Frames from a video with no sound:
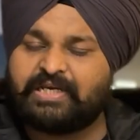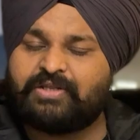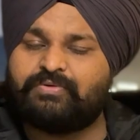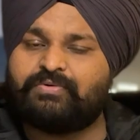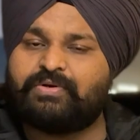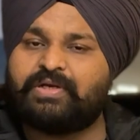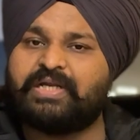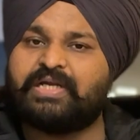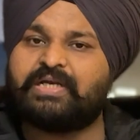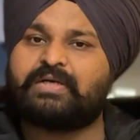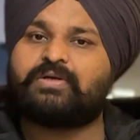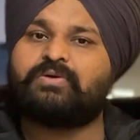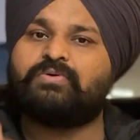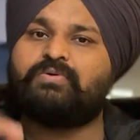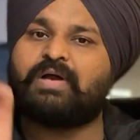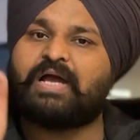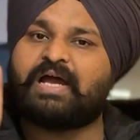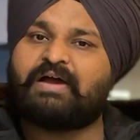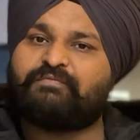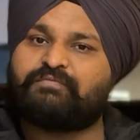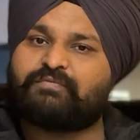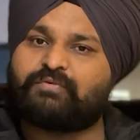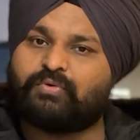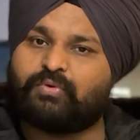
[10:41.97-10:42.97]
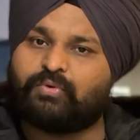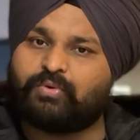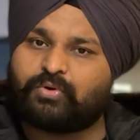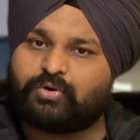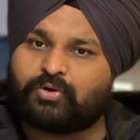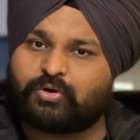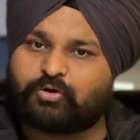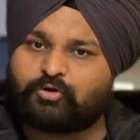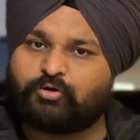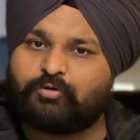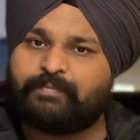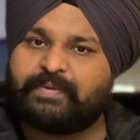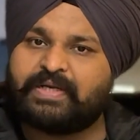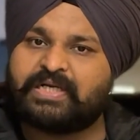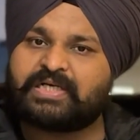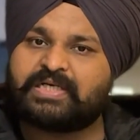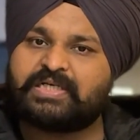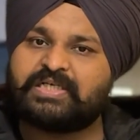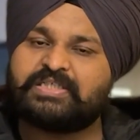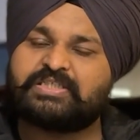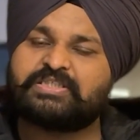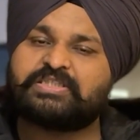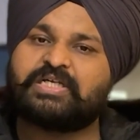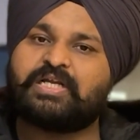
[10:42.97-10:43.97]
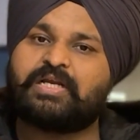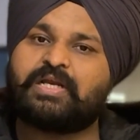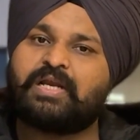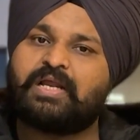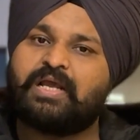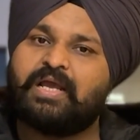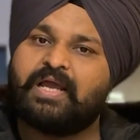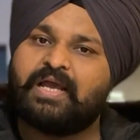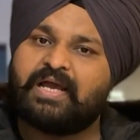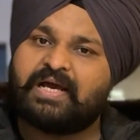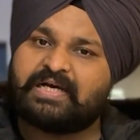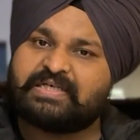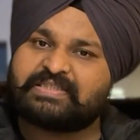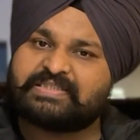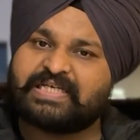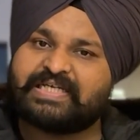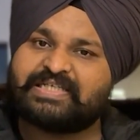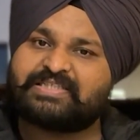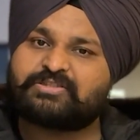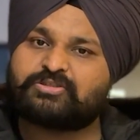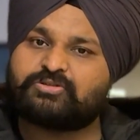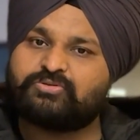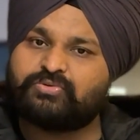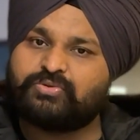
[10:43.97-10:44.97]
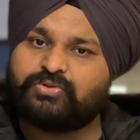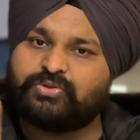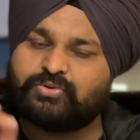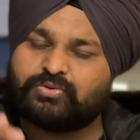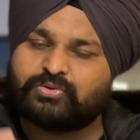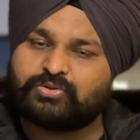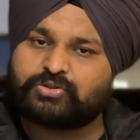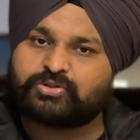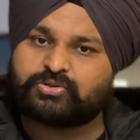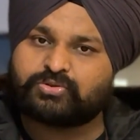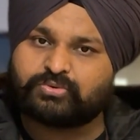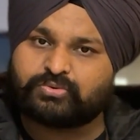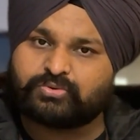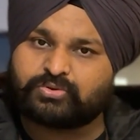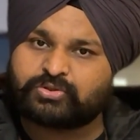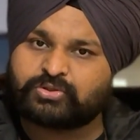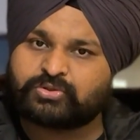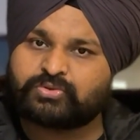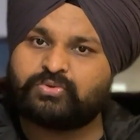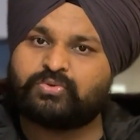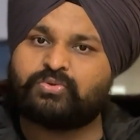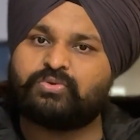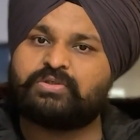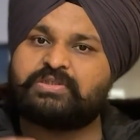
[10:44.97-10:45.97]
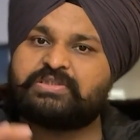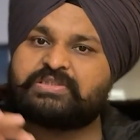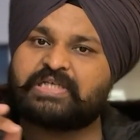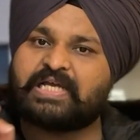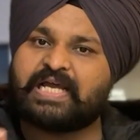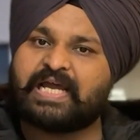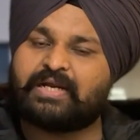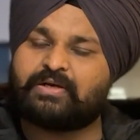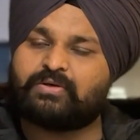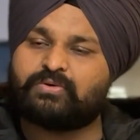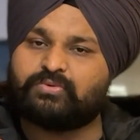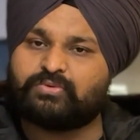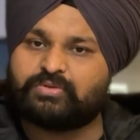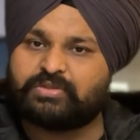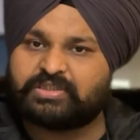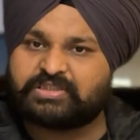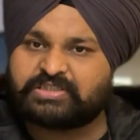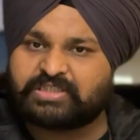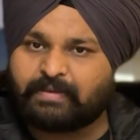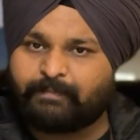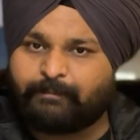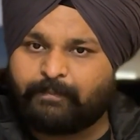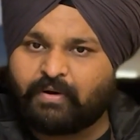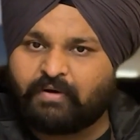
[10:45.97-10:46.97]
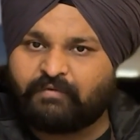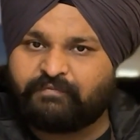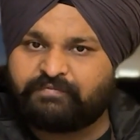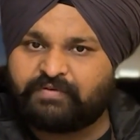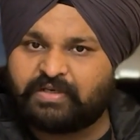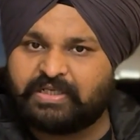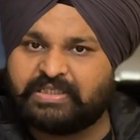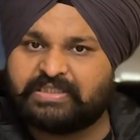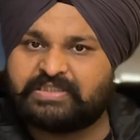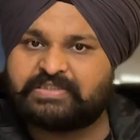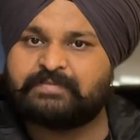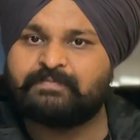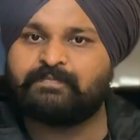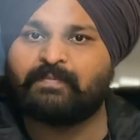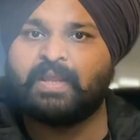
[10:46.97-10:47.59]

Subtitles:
you need to have code documentation, access to your source codes, and ownership of this.